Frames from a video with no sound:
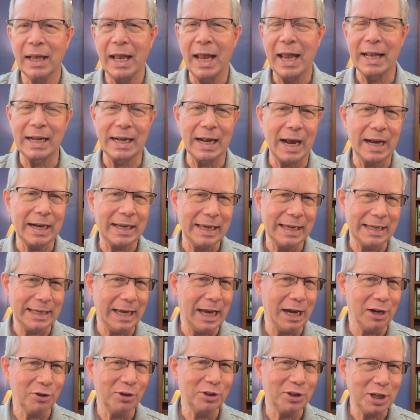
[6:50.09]
And I can
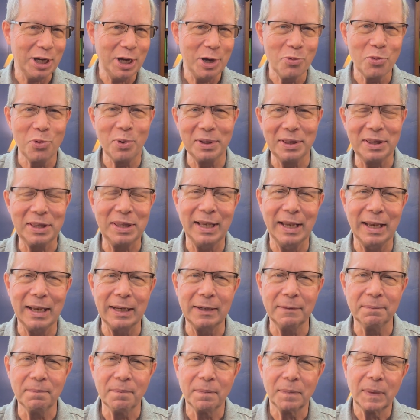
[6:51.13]
guarantee one
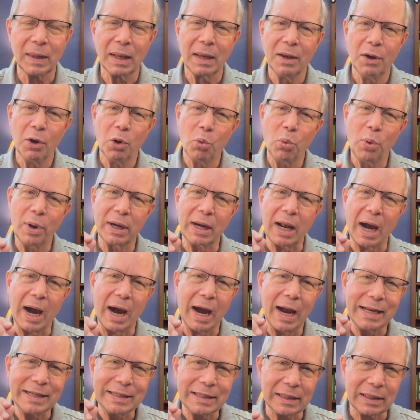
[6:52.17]
thing: when
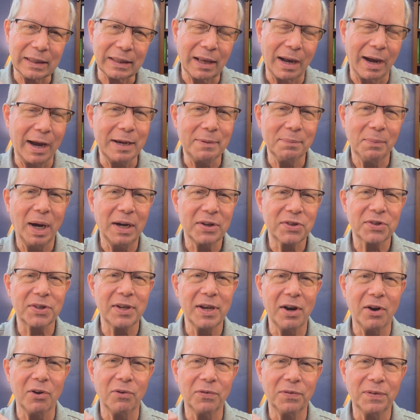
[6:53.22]
I delight
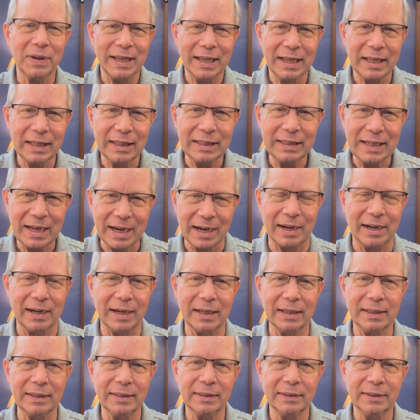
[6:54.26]
myself in God,